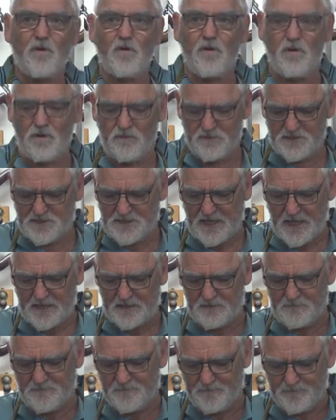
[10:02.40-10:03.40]
all of a
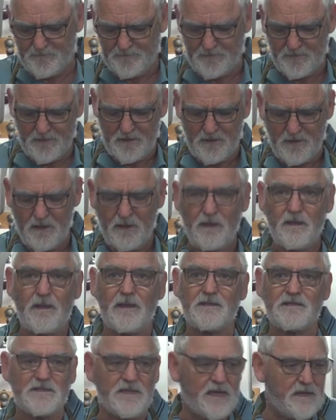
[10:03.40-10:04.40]
sudden,
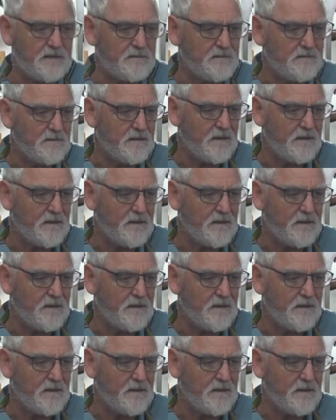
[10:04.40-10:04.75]
that's it.